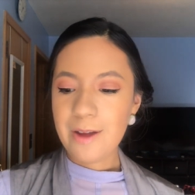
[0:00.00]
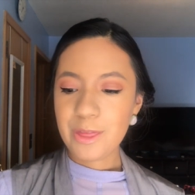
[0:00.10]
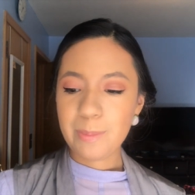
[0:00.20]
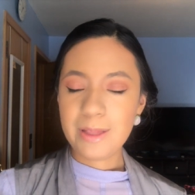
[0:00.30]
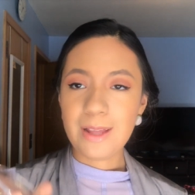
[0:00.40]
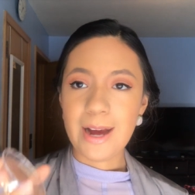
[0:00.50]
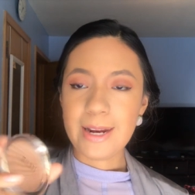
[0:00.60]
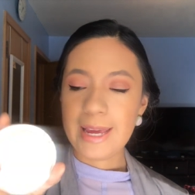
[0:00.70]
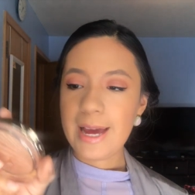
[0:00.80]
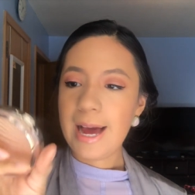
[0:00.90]
on the
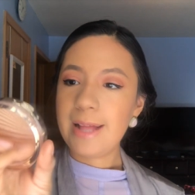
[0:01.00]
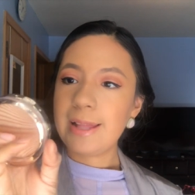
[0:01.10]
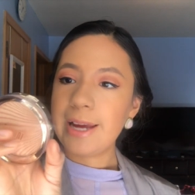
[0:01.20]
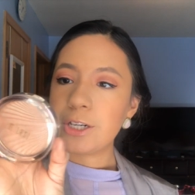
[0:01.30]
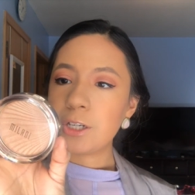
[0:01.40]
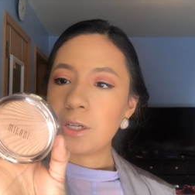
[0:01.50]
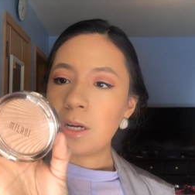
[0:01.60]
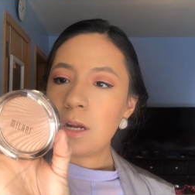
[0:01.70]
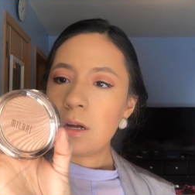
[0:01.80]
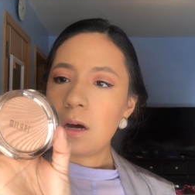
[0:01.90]
Milani highlighter
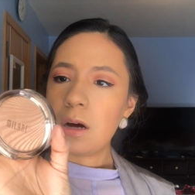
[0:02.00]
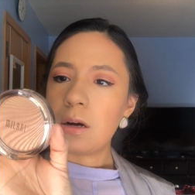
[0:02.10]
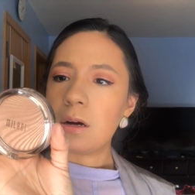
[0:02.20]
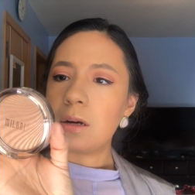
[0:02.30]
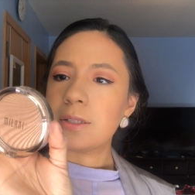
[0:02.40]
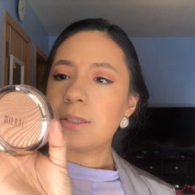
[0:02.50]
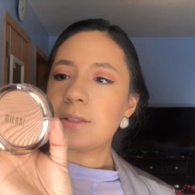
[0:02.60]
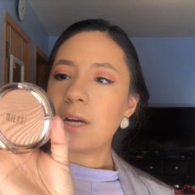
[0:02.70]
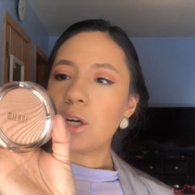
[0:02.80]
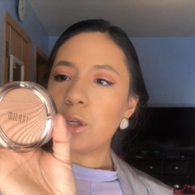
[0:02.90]
uh,
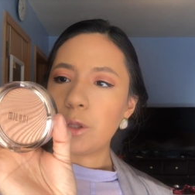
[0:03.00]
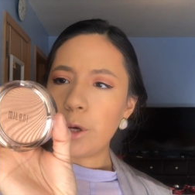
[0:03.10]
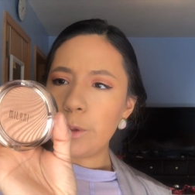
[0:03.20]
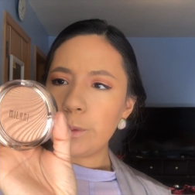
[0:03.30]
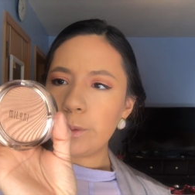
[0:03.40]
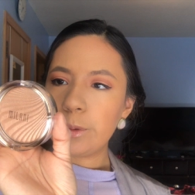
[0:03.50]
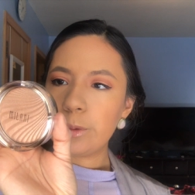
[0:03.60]
sun glow,